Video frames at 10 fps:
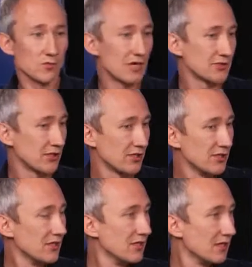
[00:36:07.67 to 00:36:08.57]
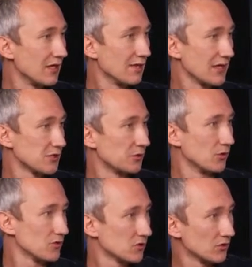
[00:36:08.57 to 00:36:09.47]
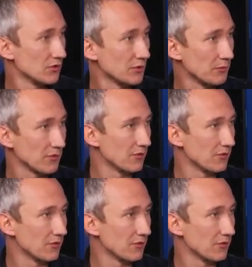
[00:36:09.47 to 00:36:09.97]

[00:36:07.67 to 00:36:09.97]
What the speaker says: Azure, and the Azure portal, and deploy from there.